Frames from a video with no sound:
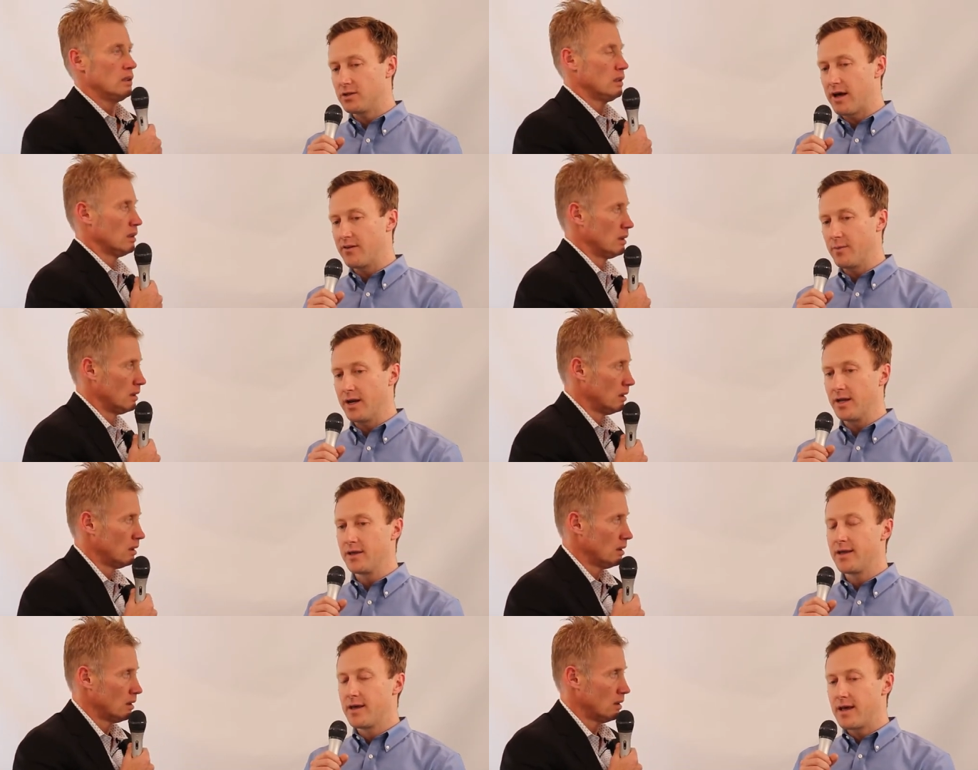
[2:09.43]
Speaker 1: a lot of money,
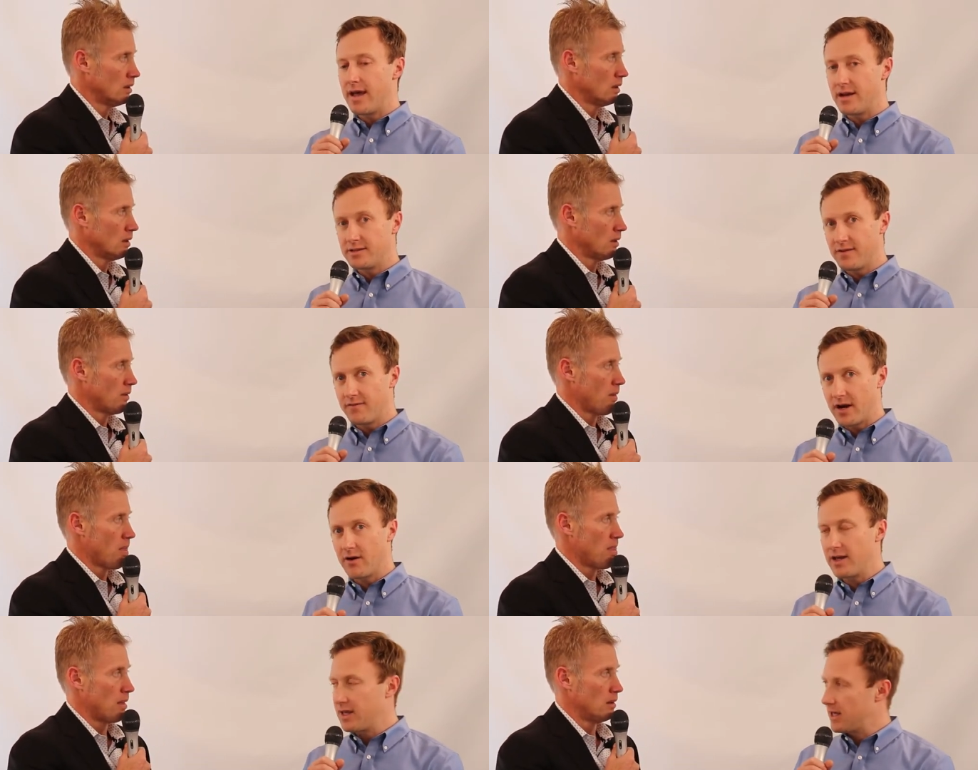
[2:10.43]
it is a
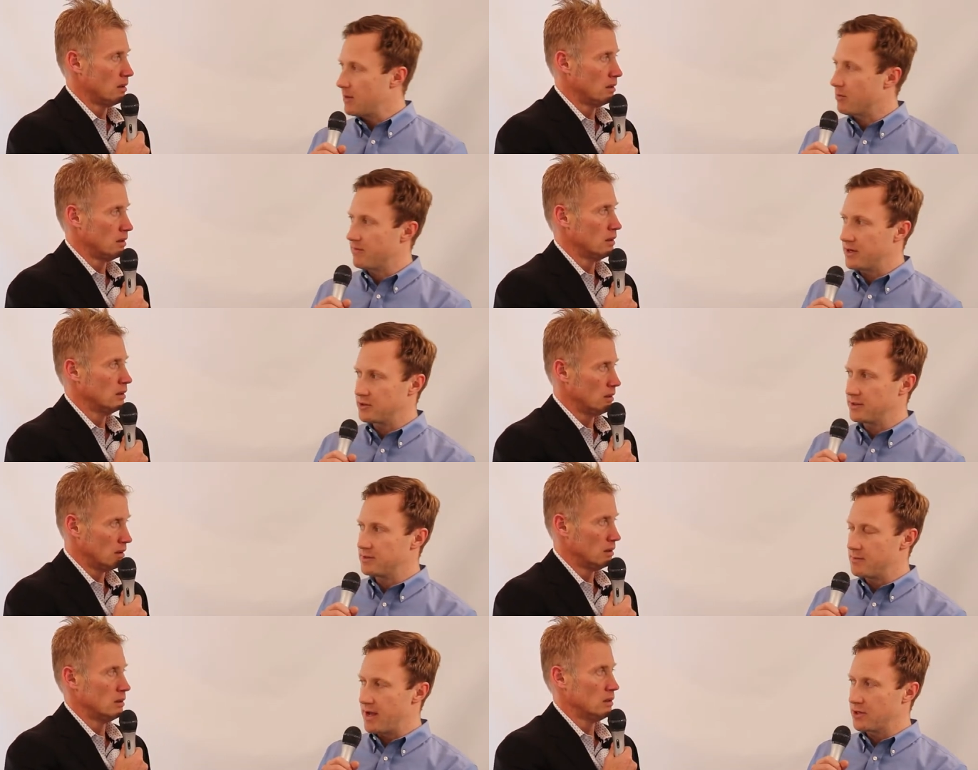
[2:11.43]
very key provision
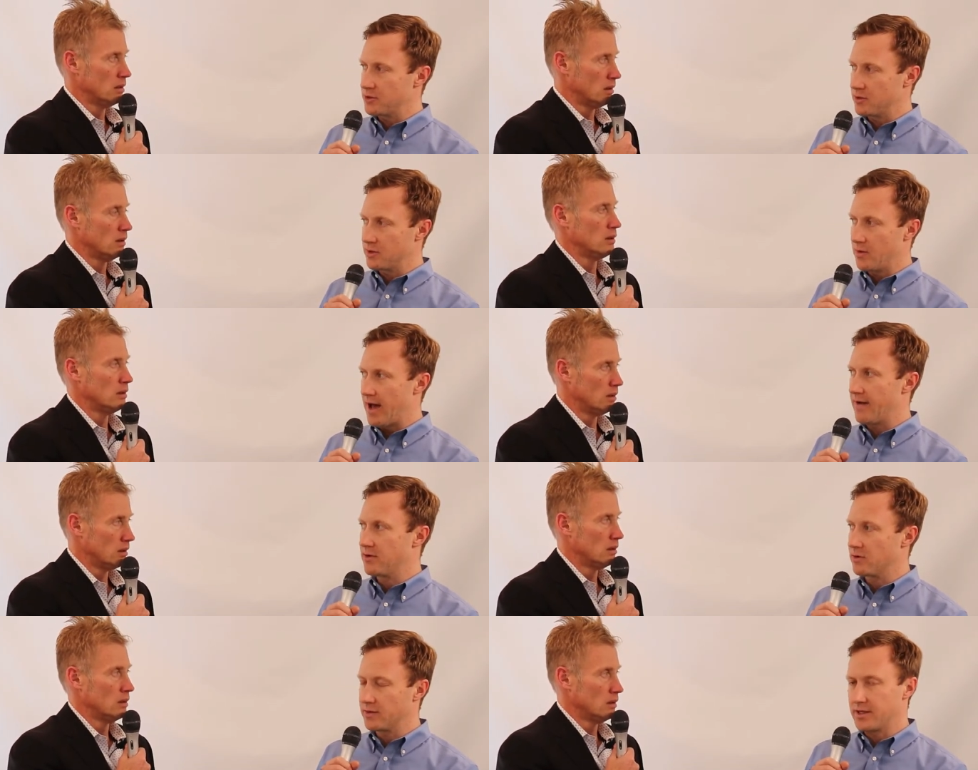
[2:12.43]
to make sure you have in
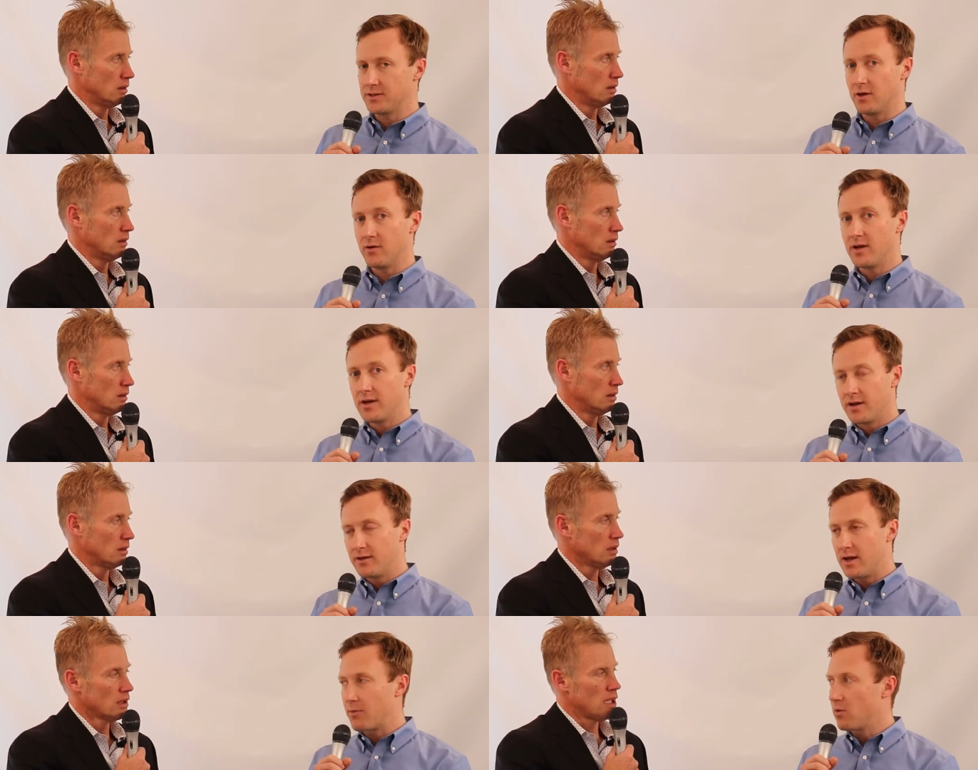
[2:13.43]
your lease. So
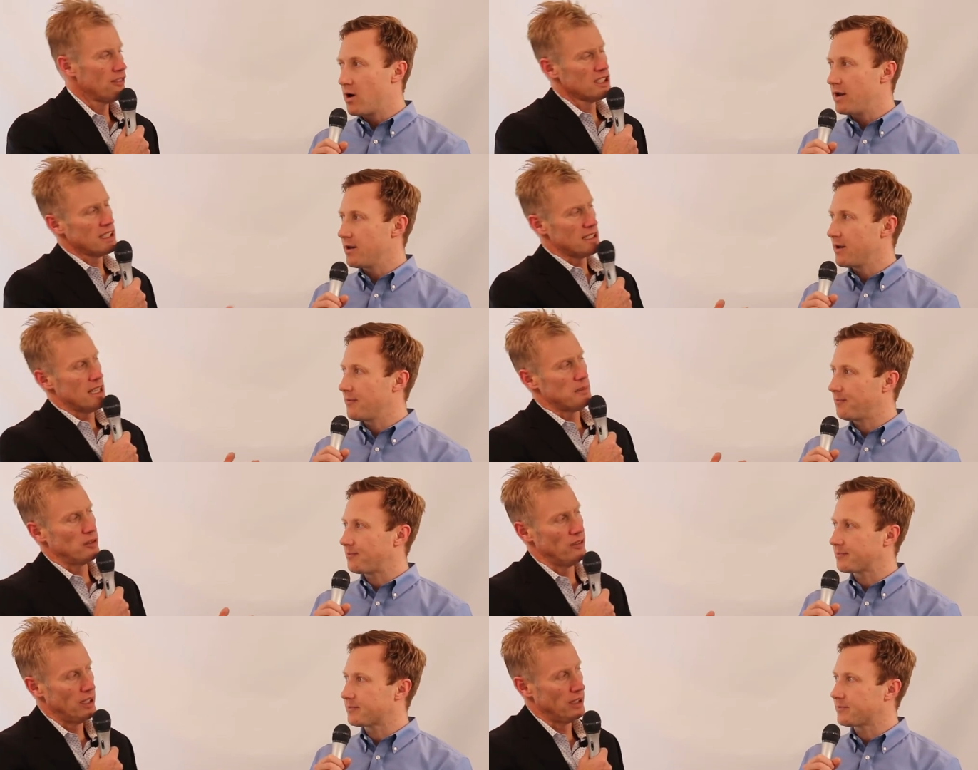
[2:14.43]
number Give one. Give us an example
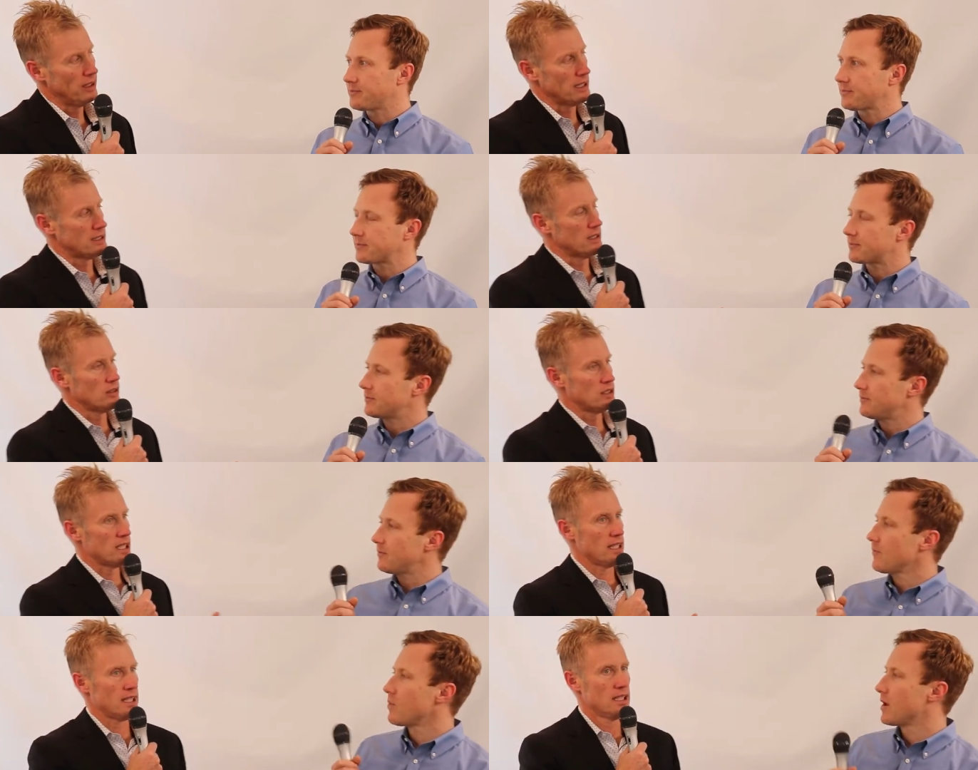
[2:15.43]
Speaker 2: of that. Like, so
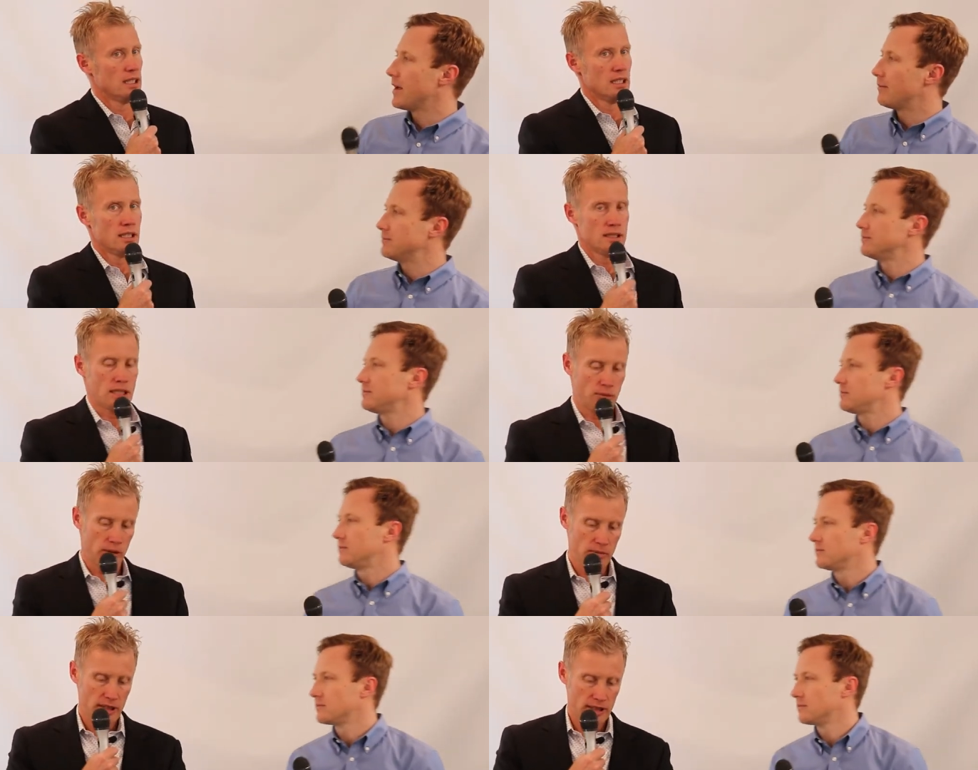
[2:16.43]
say yep.
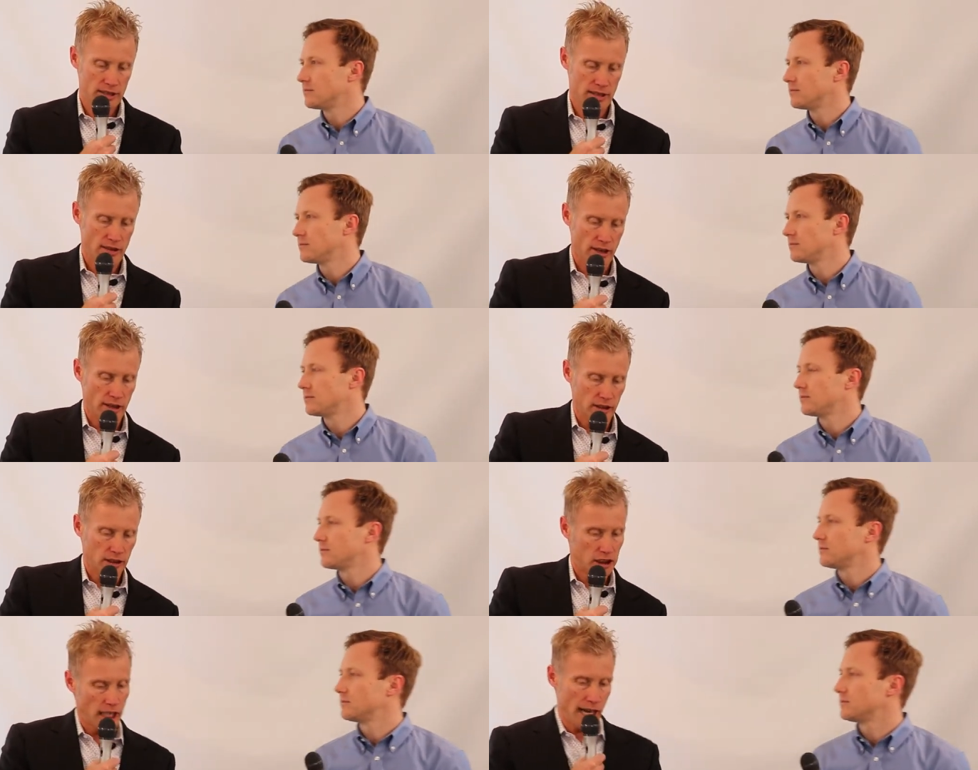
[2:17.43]
someone missed their
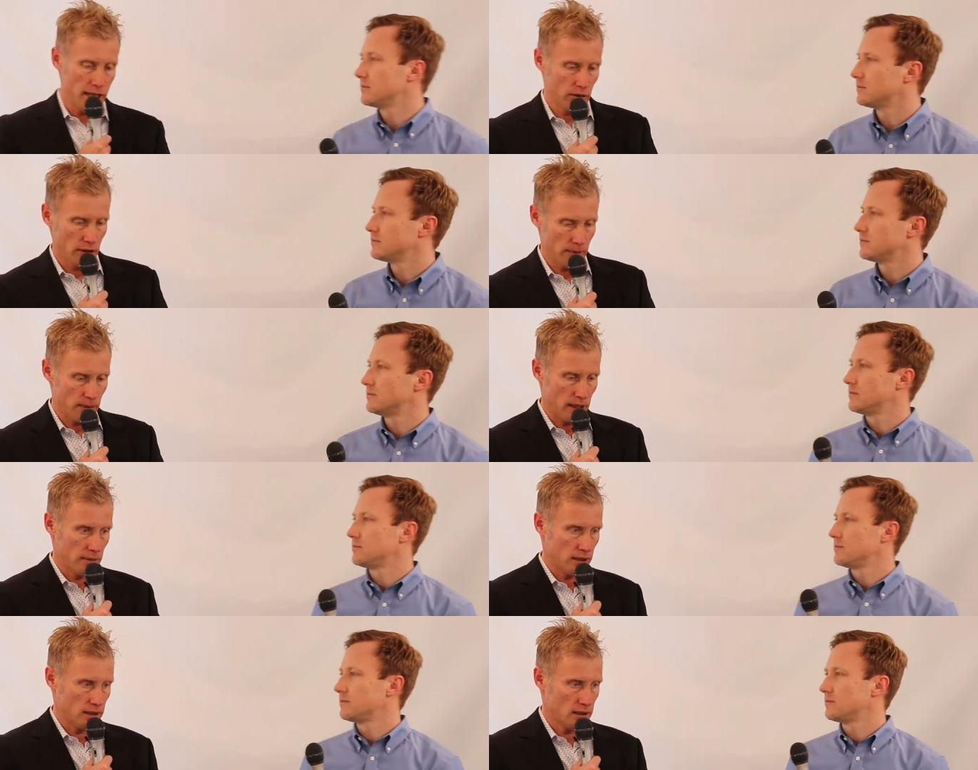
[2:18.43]
January
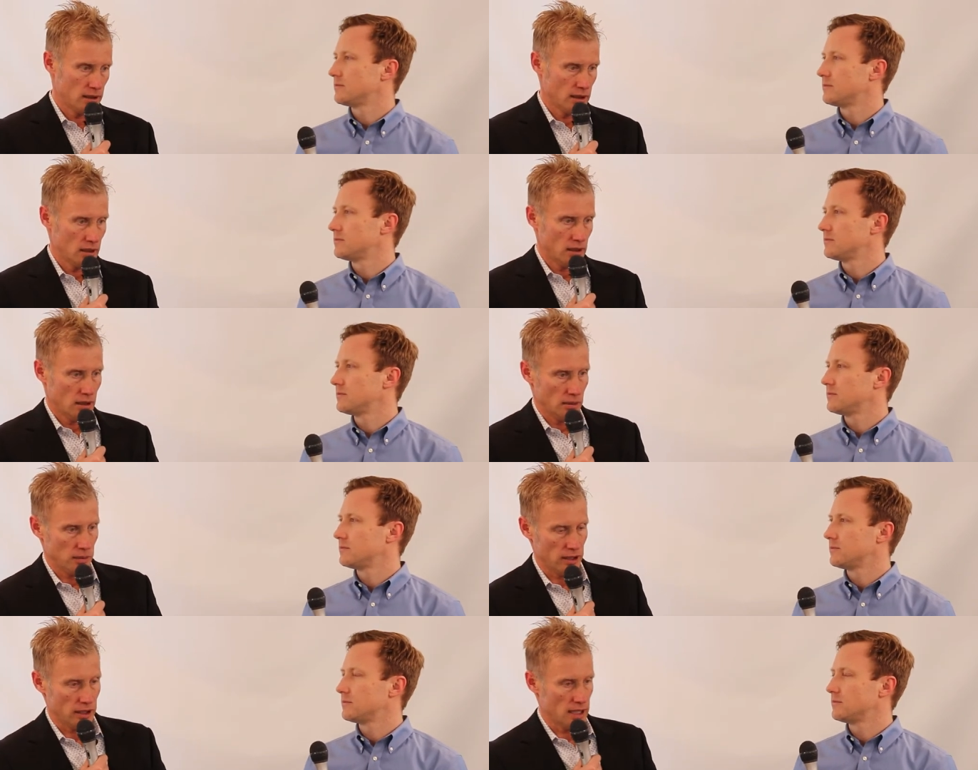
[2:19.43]
payment,
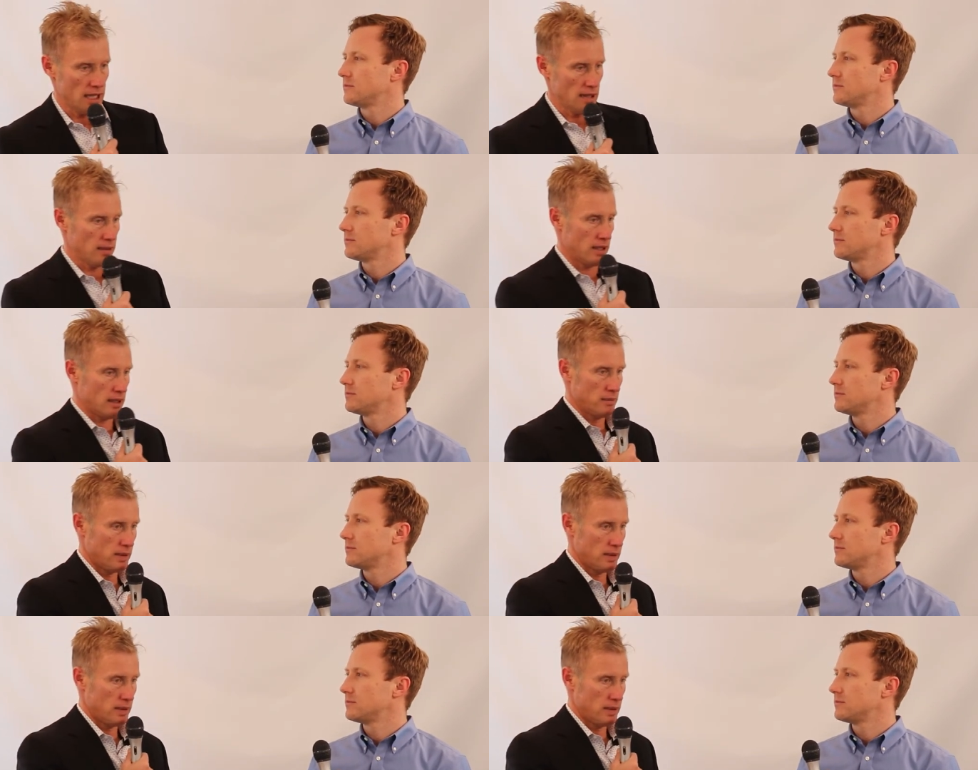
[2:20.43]
but then came in and